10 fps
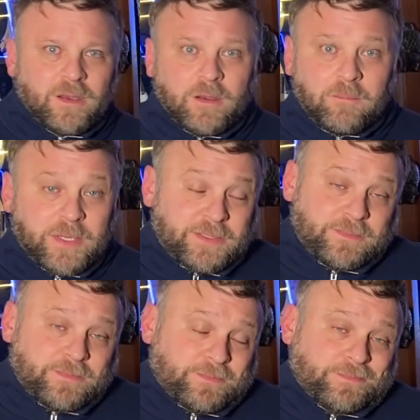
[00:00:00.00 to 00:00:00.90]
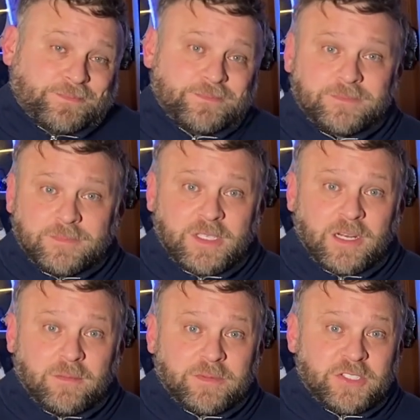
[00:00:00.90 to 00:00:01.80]
But,
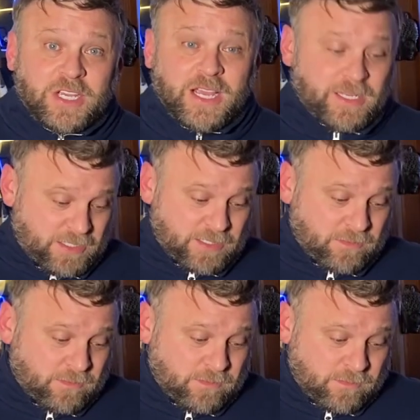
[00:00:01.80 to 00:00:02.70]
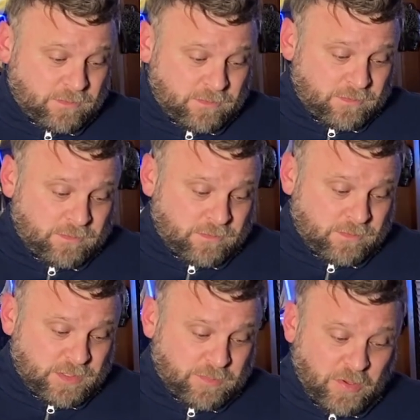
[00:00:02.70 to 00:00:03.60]
the Giants
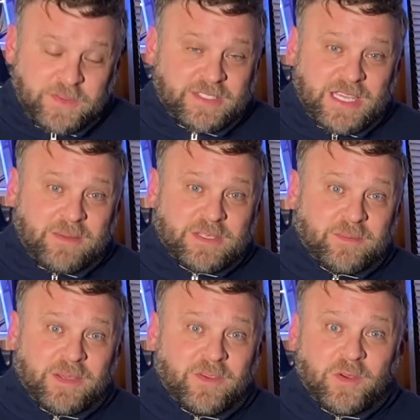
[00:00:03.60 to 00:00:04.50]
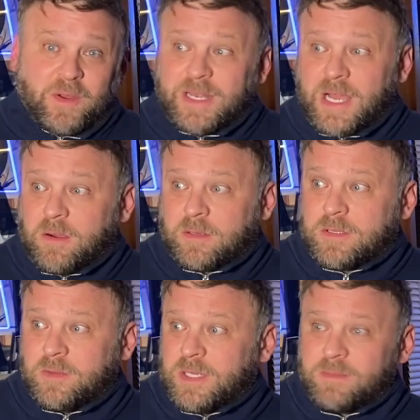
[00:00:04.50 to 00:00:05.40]
in both these games that I'm giving you right now are
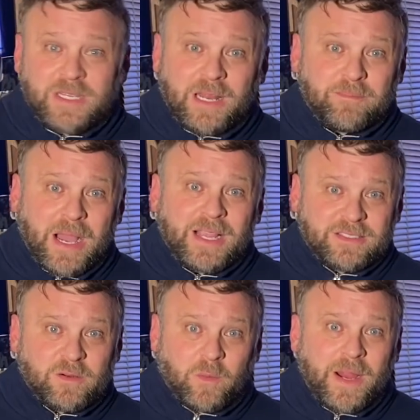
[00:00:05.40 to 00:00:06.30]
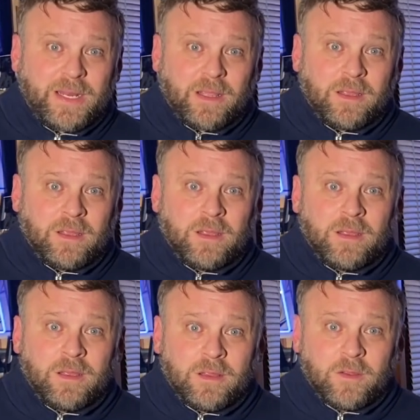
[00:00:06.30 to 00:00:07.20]
2 teams that had byes that are waiting.
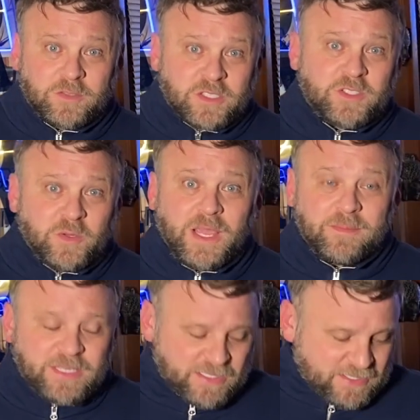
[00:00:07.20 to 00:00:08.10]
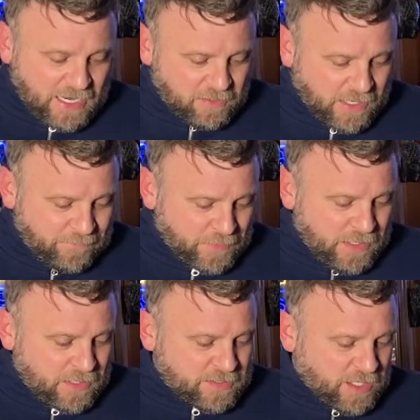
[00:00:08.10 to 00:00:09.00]
Those are the 2 games on Saturday.
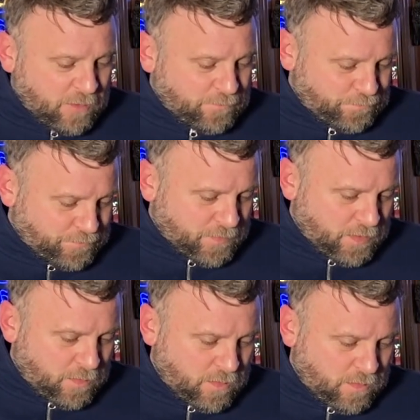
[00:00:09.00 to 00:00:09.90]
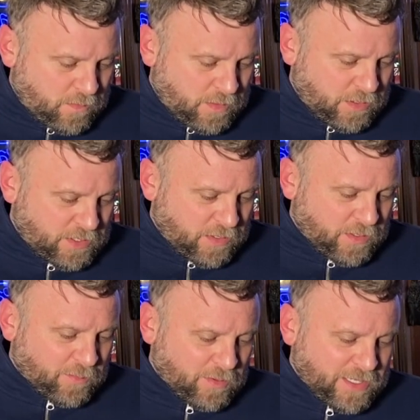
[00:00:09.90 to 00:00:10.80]
So, what
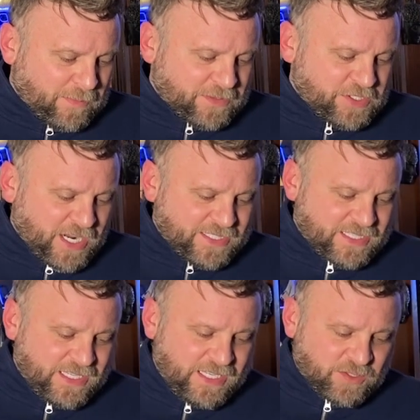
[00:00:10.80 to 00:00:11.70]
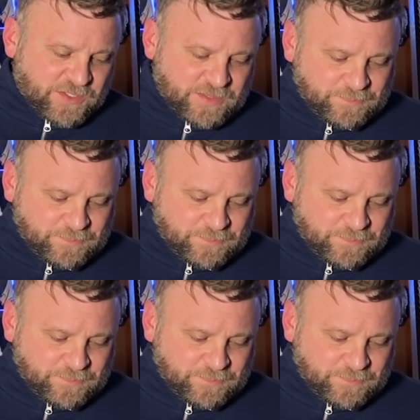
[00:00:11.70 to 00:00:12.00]
I wrote down about the Giants and the Eagles